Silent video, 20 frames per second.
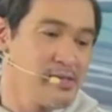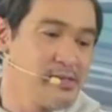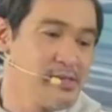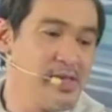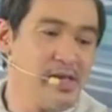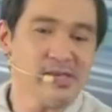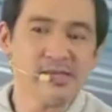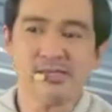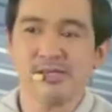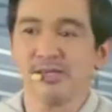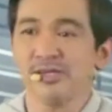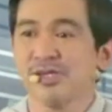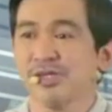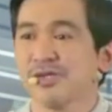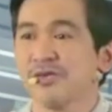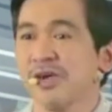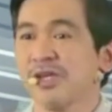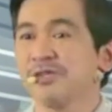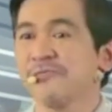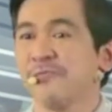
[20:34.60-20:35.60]
this
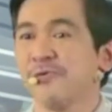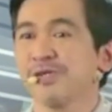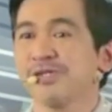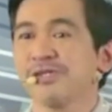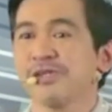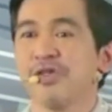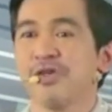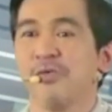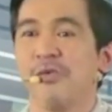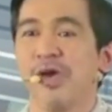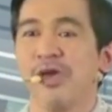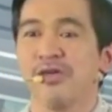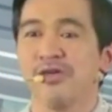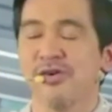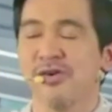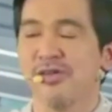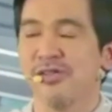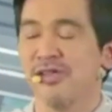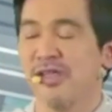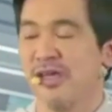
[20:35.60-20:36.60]
stressful
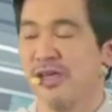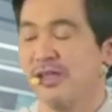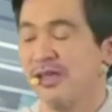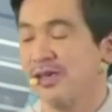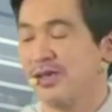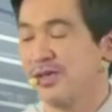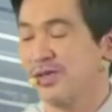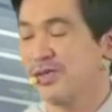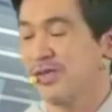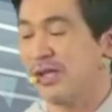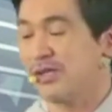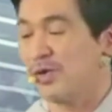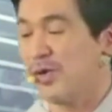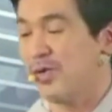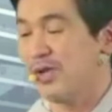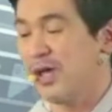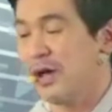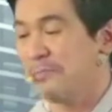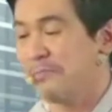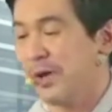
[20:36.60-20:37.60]
situation is not
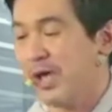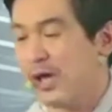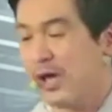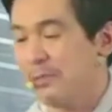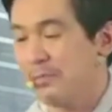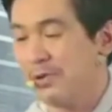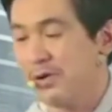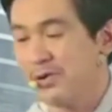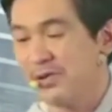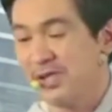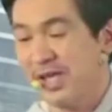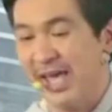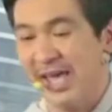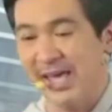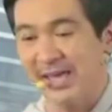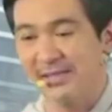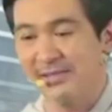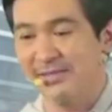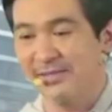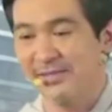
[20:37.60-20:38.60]
only applicable
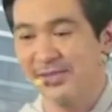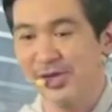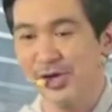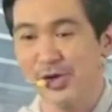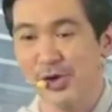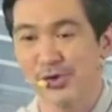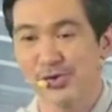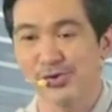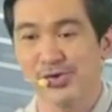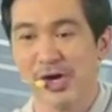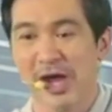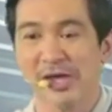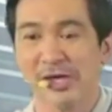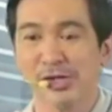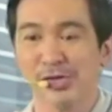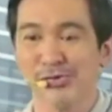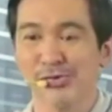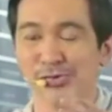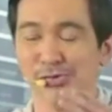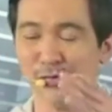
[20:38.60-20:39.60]
in,
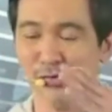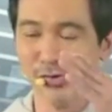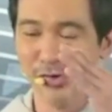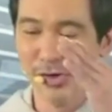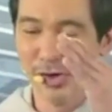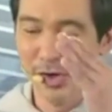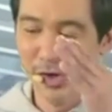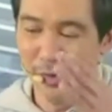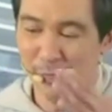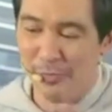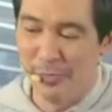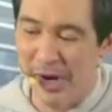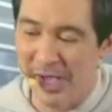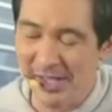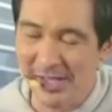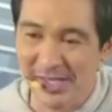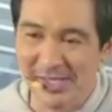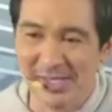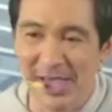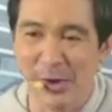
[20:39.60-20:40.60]
trying to
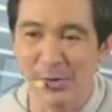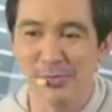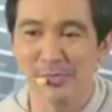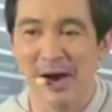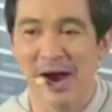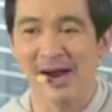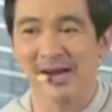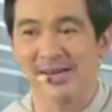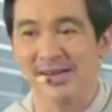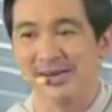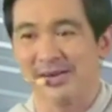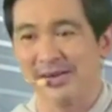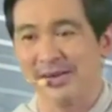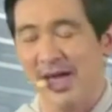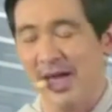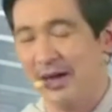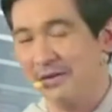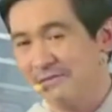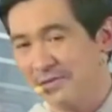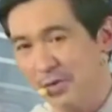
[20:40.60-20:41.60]
break the sound barrier.
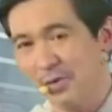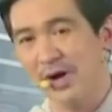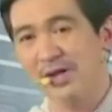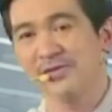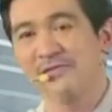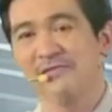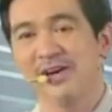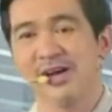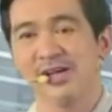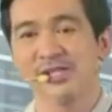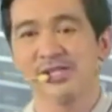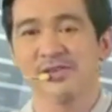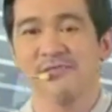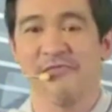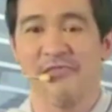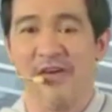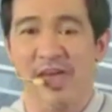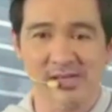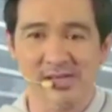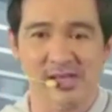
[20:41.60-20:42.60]
Every one of us
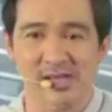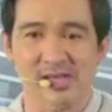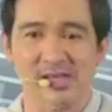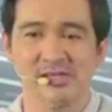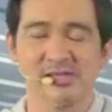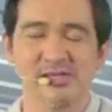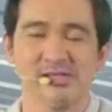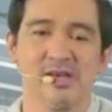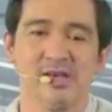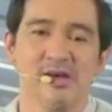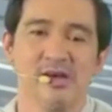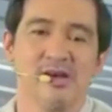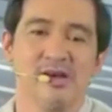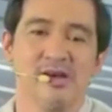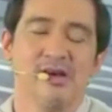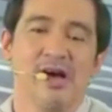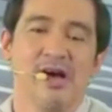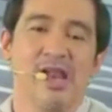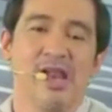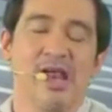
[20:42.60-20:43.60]
faces
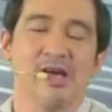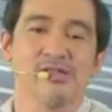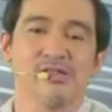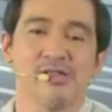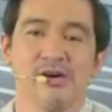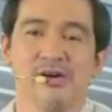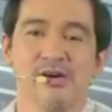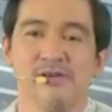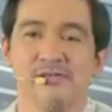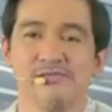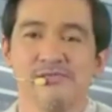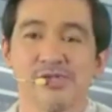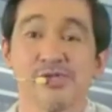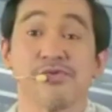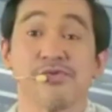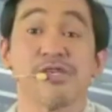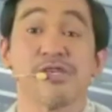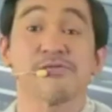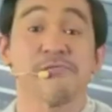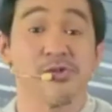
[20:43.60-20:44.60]
a lot of
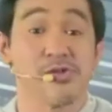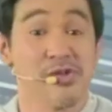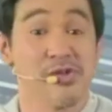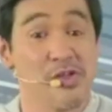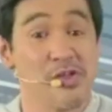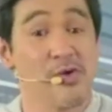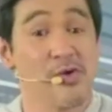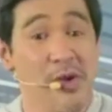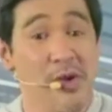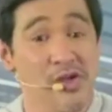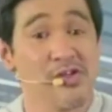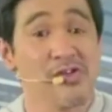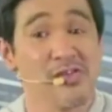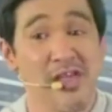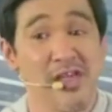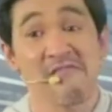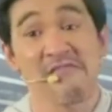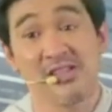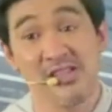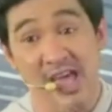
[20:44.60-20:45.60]
stressful
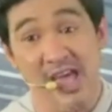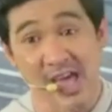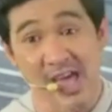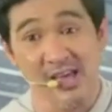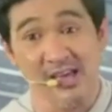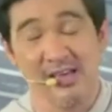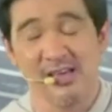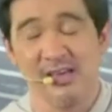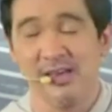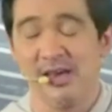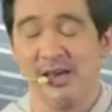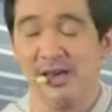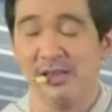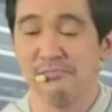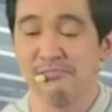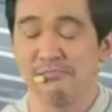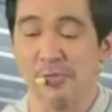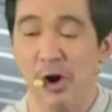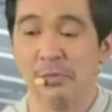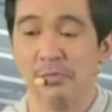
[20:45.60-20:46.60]
situation every day.
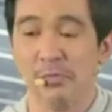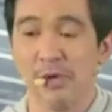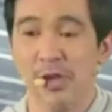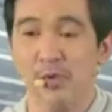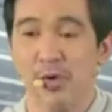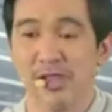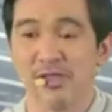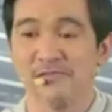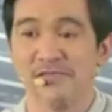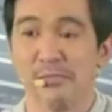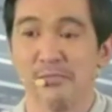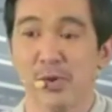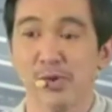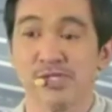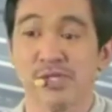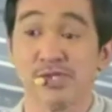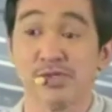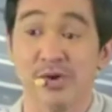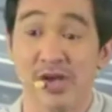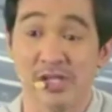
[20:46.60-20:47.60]
And probably one of the
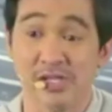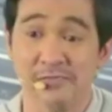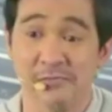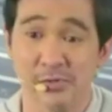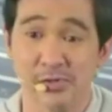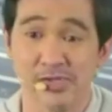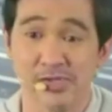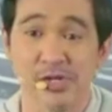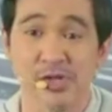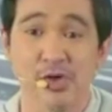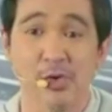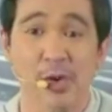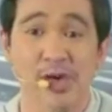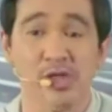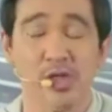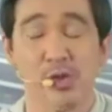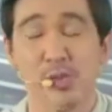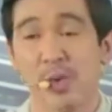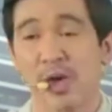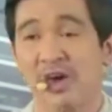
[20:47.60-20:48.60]
most stressful
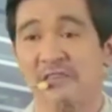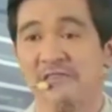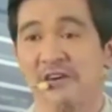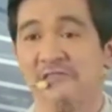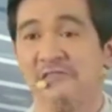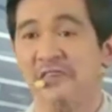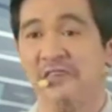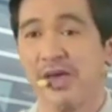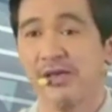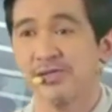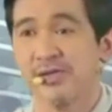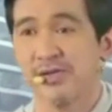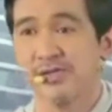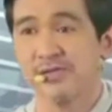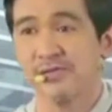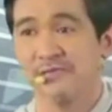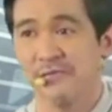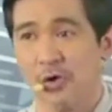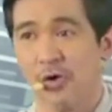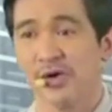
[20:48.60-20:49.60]
situation we ever face
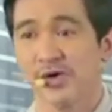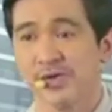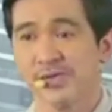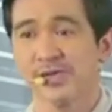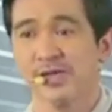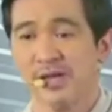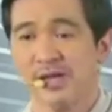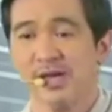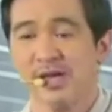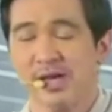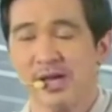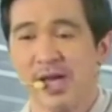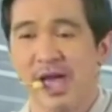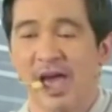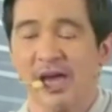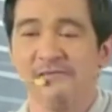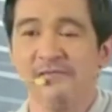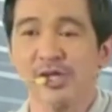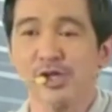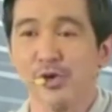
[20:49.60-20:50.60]
is, of course,
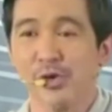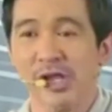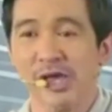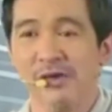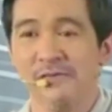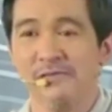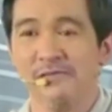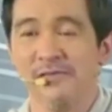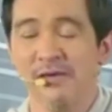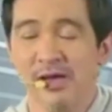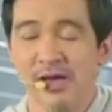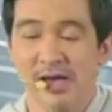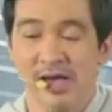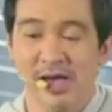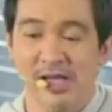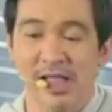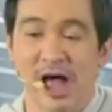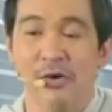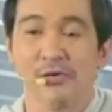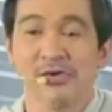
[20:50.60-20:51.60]
having to live
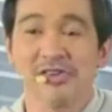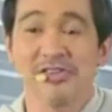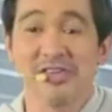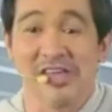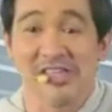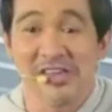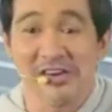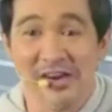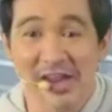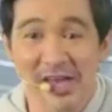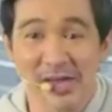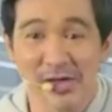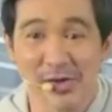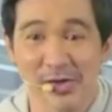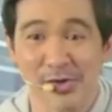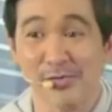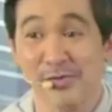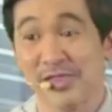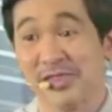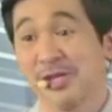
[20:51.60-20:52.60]
in our
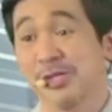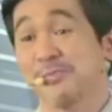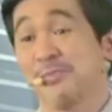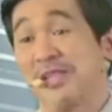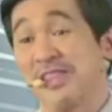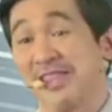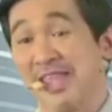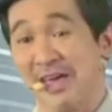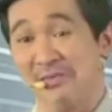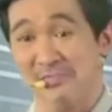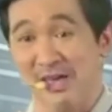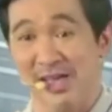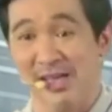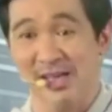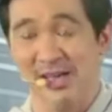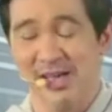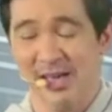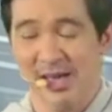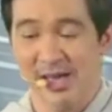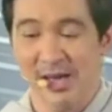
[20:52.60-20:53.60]
generation with this pandemic.
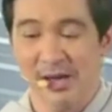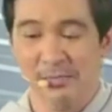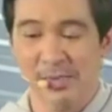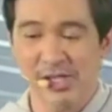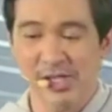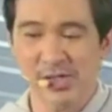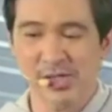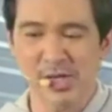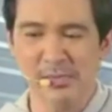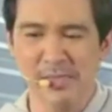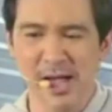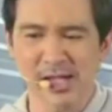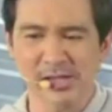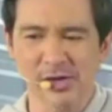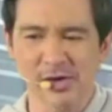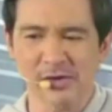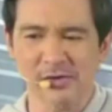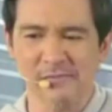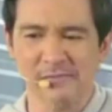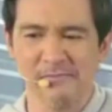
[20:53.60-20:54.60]
But it's a
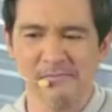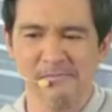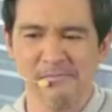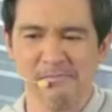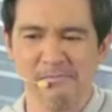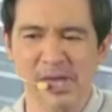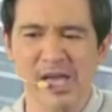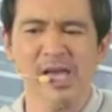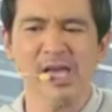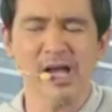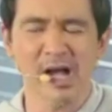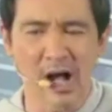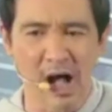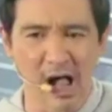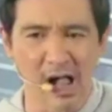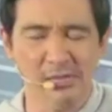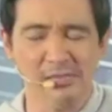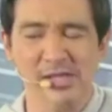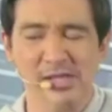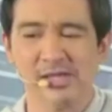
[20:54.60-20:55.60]
matter of being
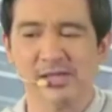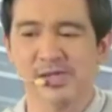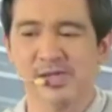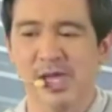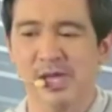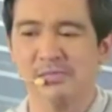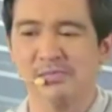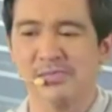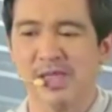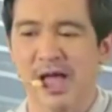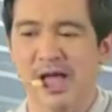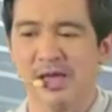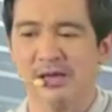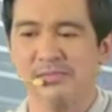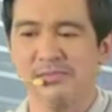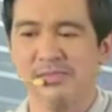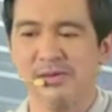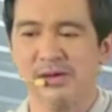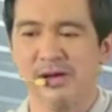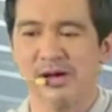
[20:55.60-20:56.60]
calm and at the same
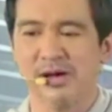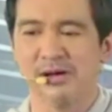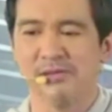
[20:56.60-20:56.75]
time